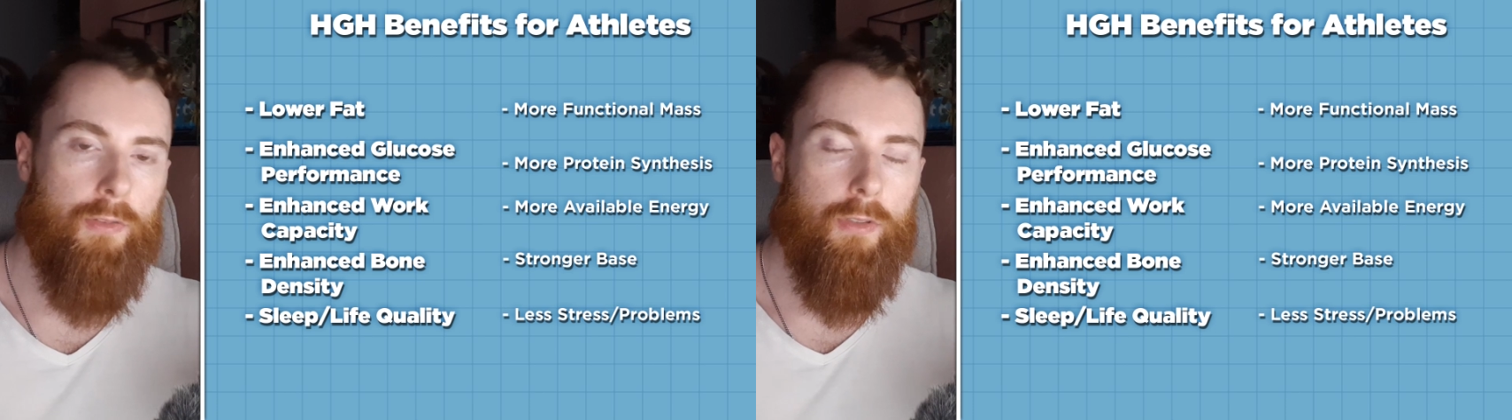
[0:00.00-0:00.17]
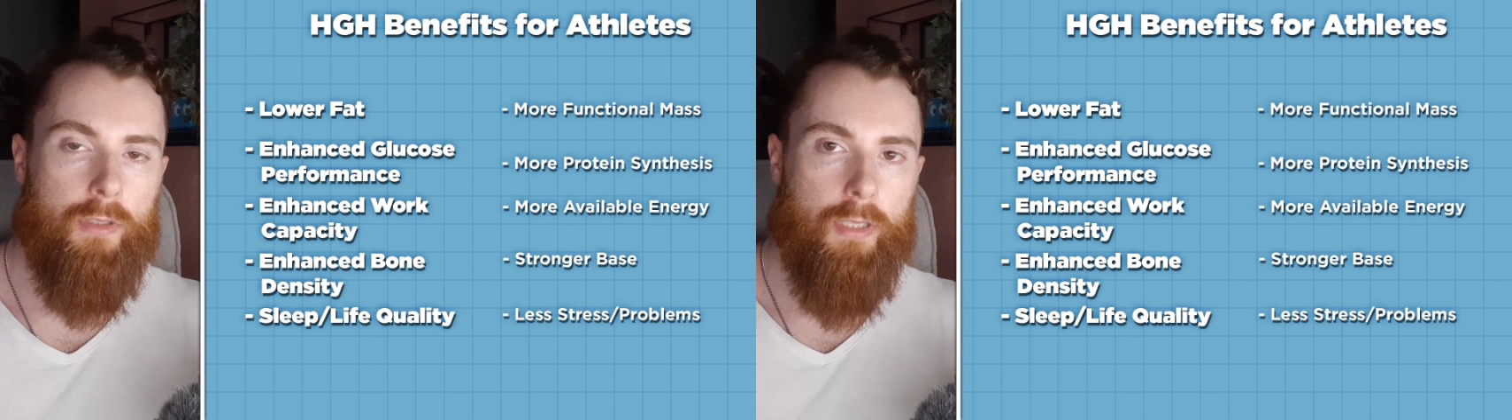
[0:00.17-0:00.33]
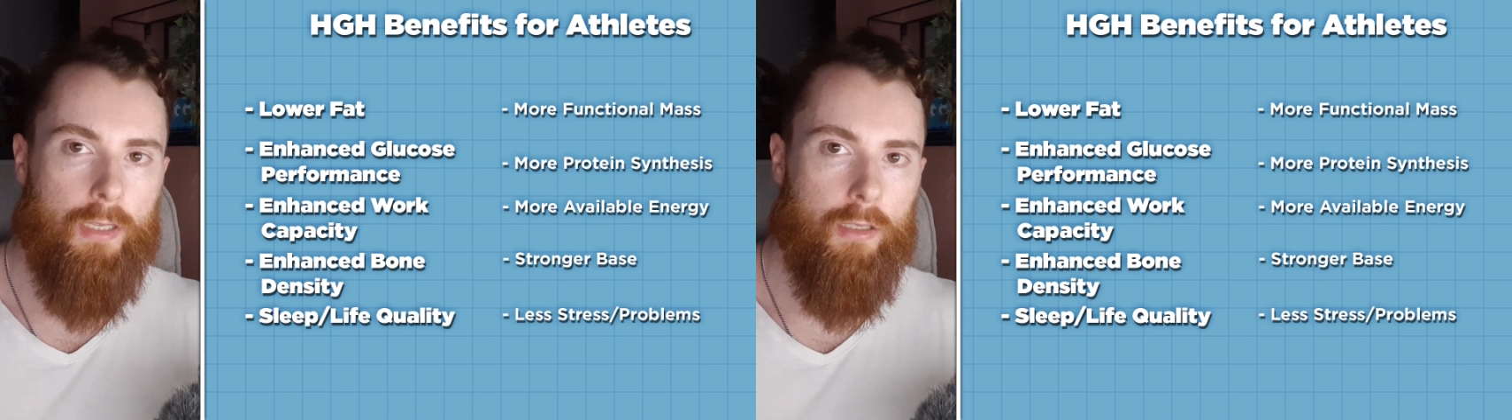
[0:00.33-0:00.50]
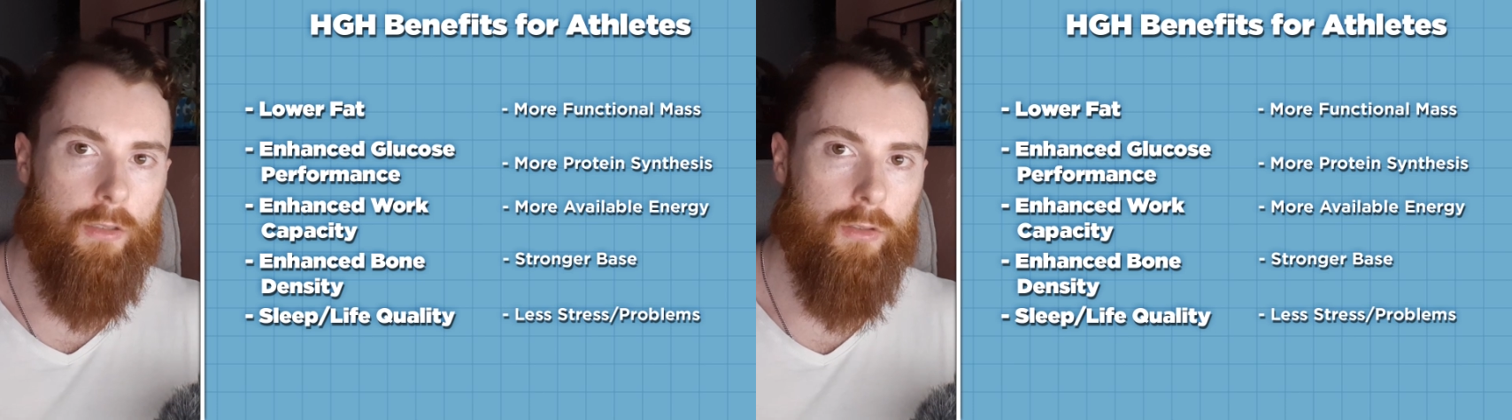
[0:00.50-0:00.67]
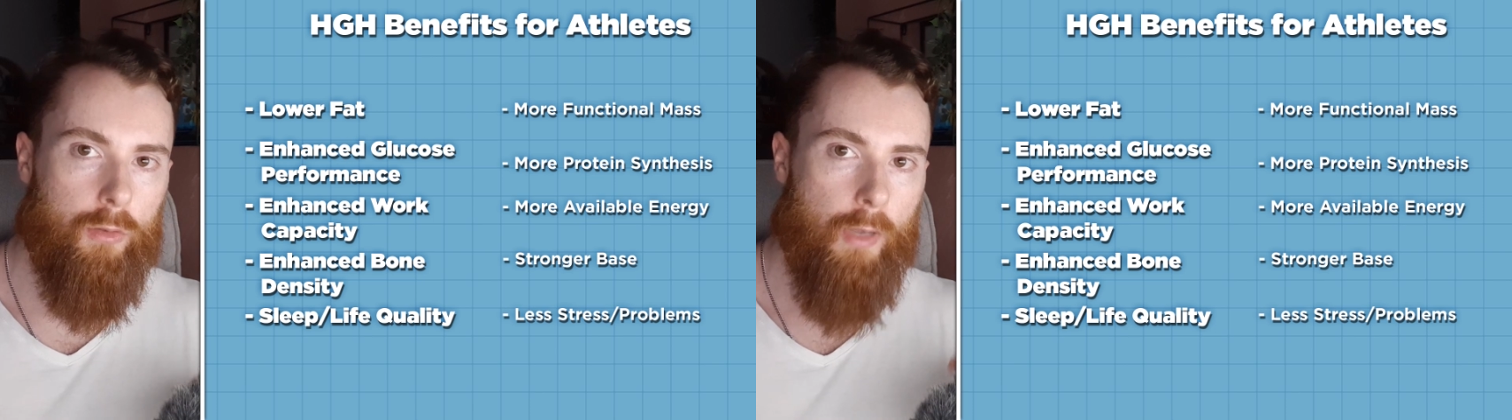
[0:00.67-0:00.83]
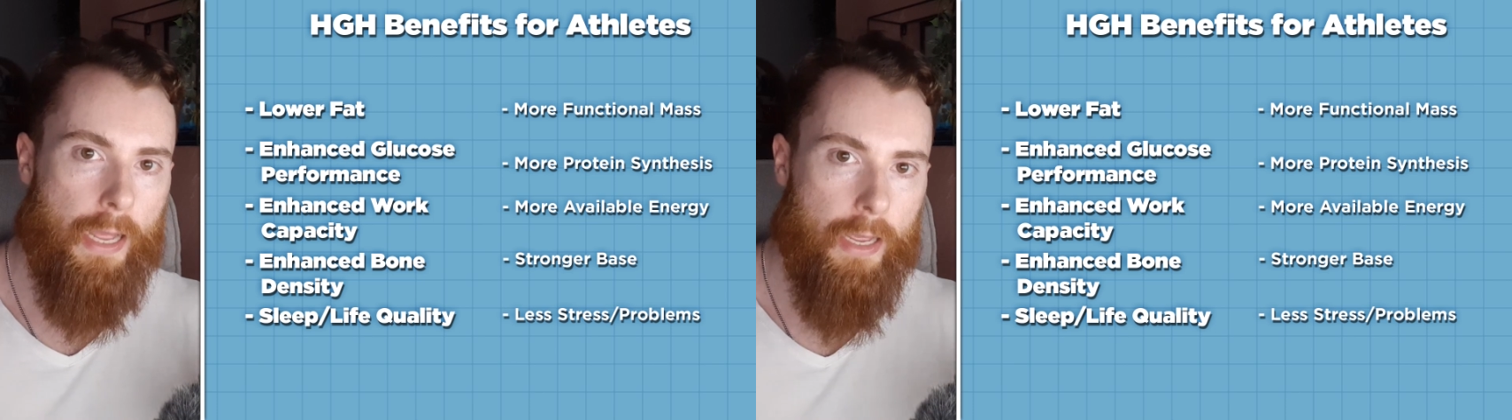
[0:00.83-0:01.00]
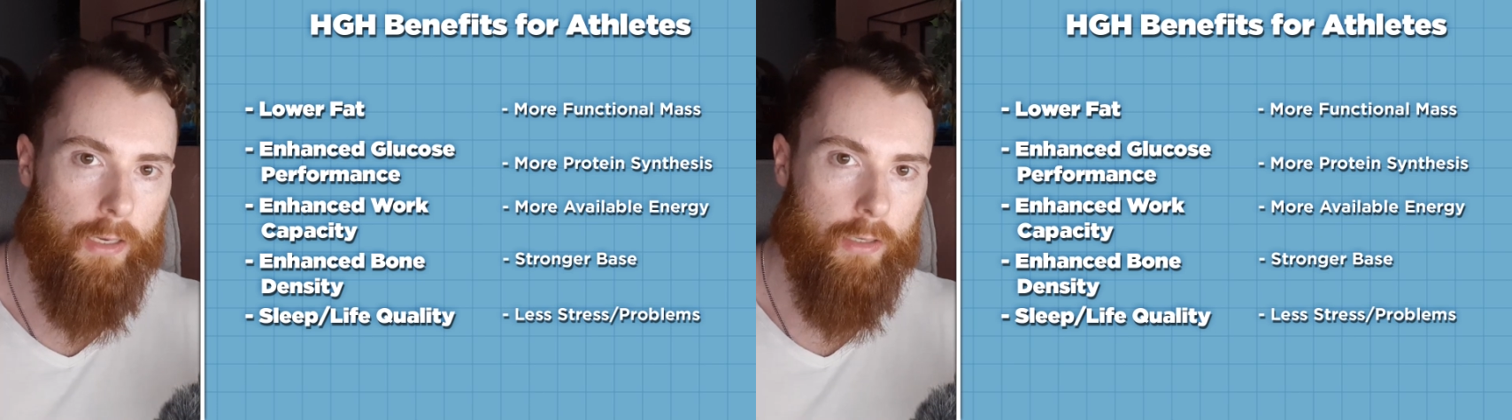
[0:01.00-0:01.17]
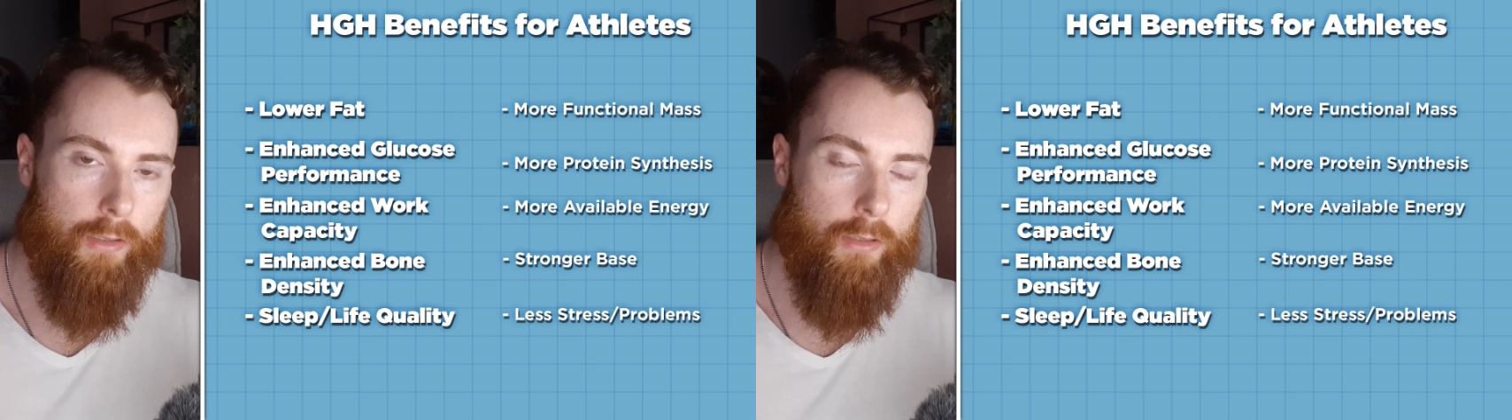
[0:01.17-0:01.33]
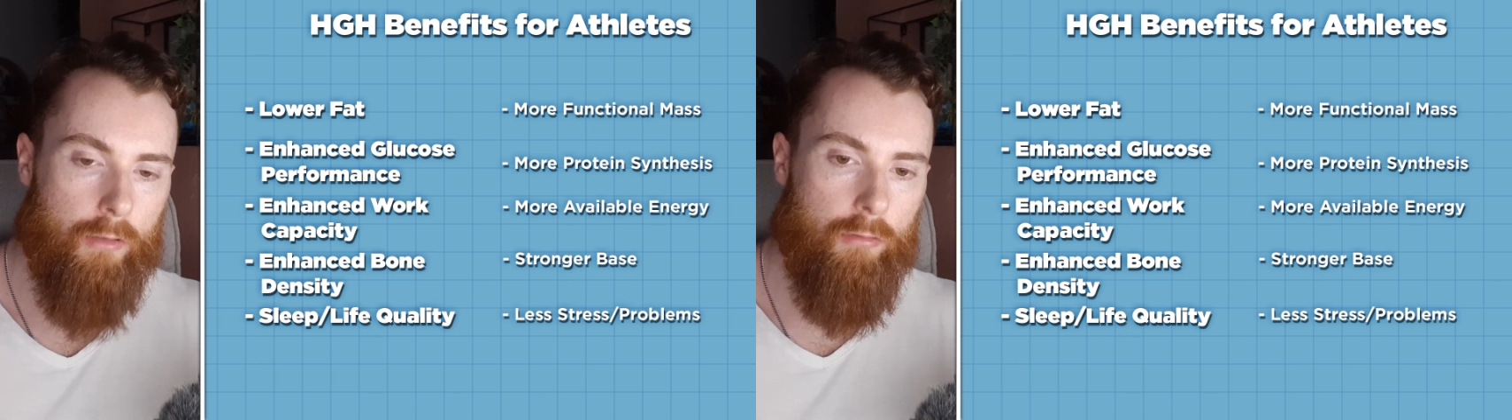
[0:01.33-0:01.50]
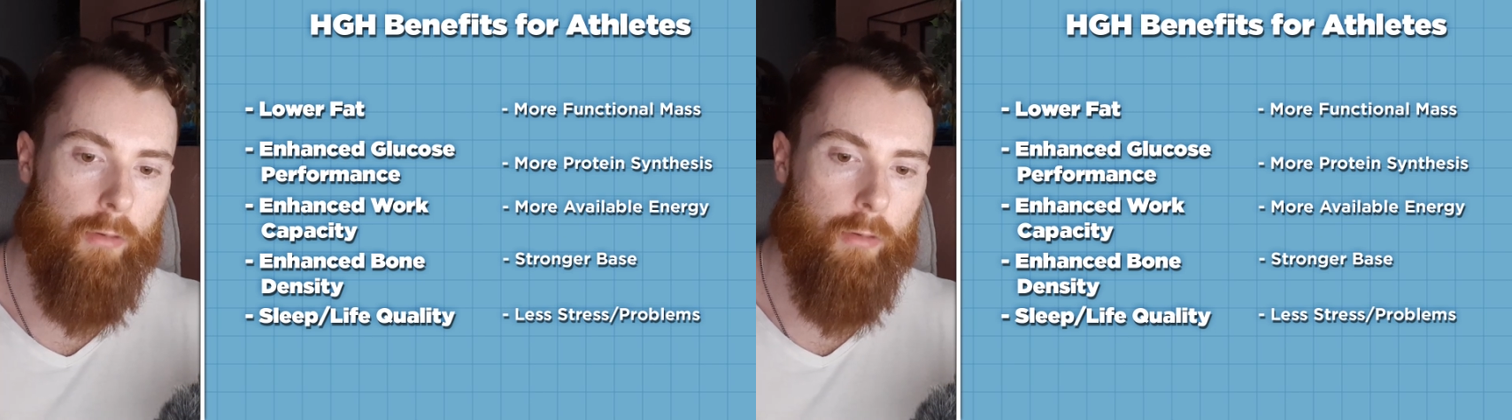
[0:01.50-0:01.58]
for cells to act,